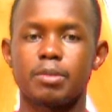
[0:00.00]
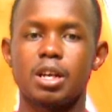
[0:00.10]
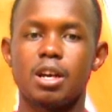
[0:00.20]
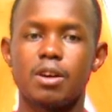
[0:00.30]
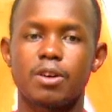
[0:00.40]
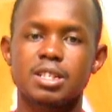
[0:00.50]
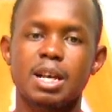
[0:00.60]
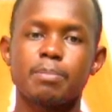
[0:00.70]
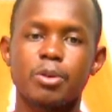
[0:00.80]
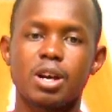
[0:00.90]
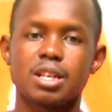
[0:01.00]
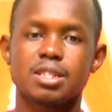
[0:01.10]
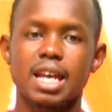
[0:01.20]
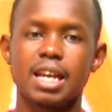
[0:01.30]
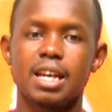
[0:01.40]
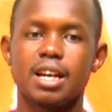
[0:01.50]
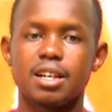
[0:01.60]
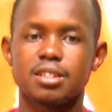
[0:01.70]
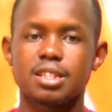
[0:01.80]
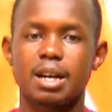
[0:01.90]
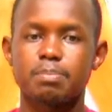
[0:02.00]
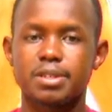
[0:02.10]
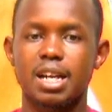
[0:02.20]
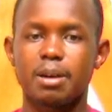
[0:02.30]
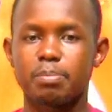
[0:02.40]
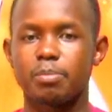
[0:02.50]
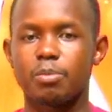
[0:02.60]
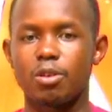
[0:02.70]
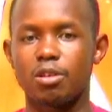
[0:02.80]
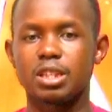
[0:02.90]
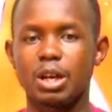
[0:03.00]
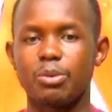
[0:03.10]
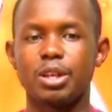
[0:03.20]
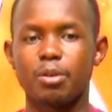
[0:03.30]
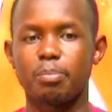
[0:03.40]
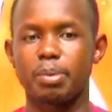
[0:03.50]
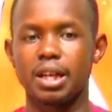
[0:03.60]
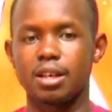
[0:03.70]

For example, you can say, tap, tap on the window pane.